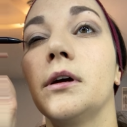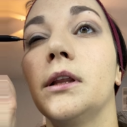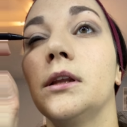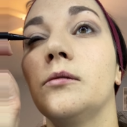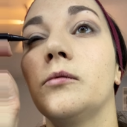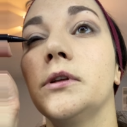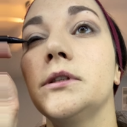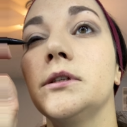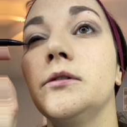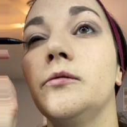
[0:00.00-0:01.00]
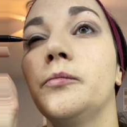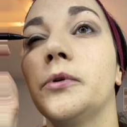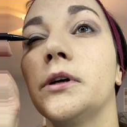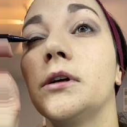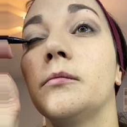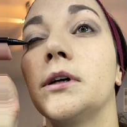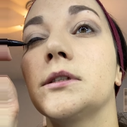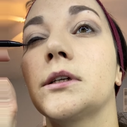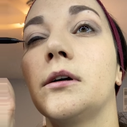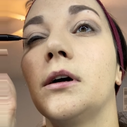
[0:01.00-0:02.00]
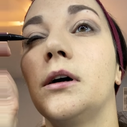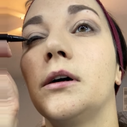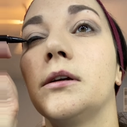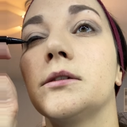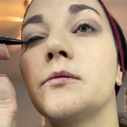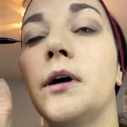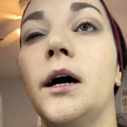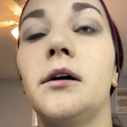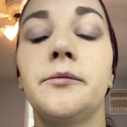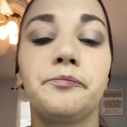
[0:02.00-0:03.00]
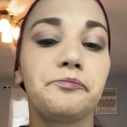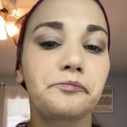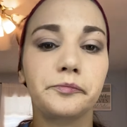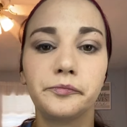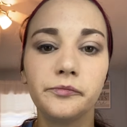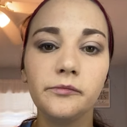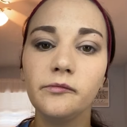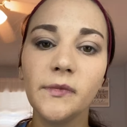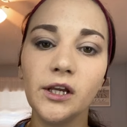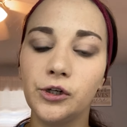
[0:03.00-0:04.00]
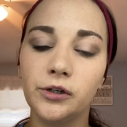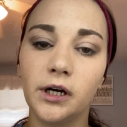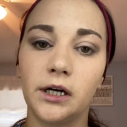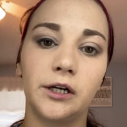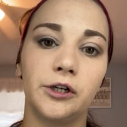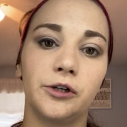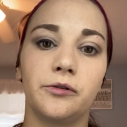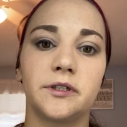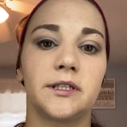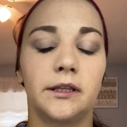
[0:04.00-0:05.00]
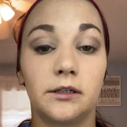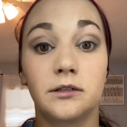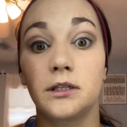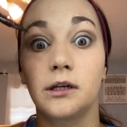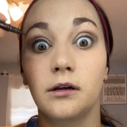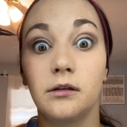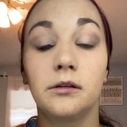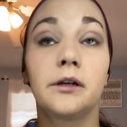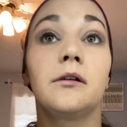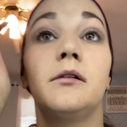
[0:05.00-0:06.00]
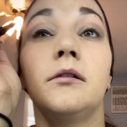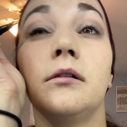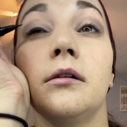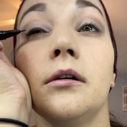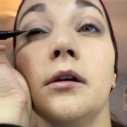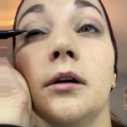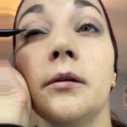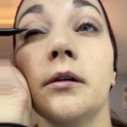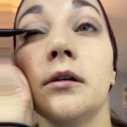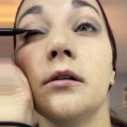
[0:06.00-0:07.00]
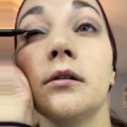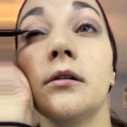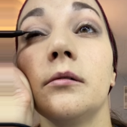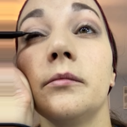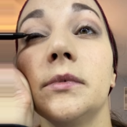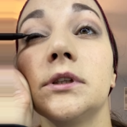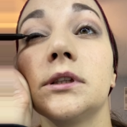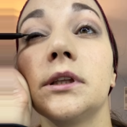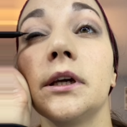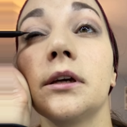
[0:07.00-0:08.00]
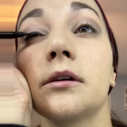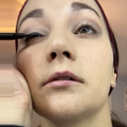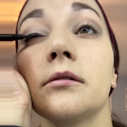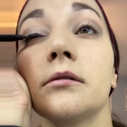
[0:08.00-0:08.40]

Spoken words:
And then once you put your mascara on as well, you're not going to notice that there's like a little mistake.